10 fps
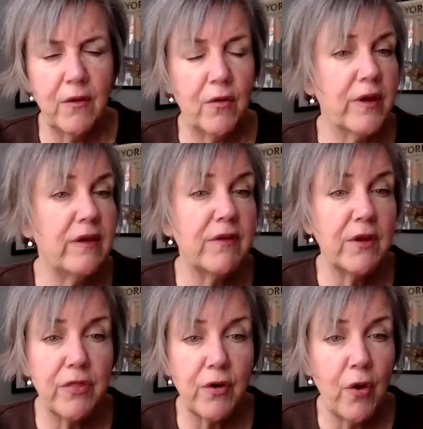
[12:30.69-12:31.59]
or
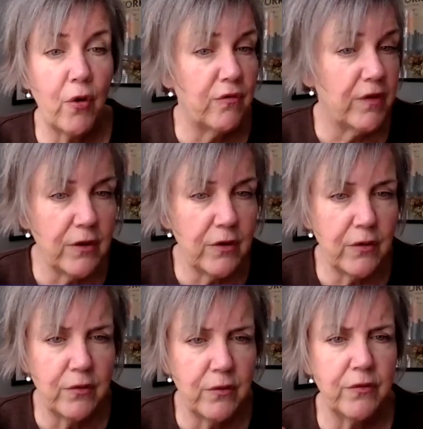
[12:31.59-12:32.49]
even the COVID
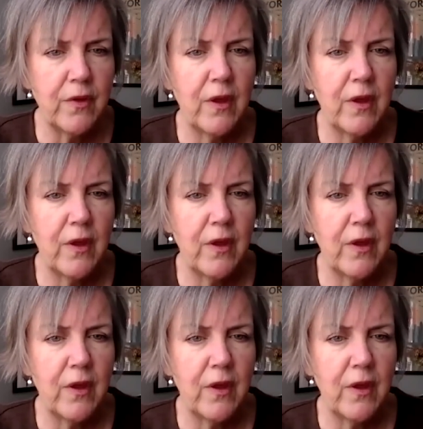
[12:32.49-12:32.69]
news.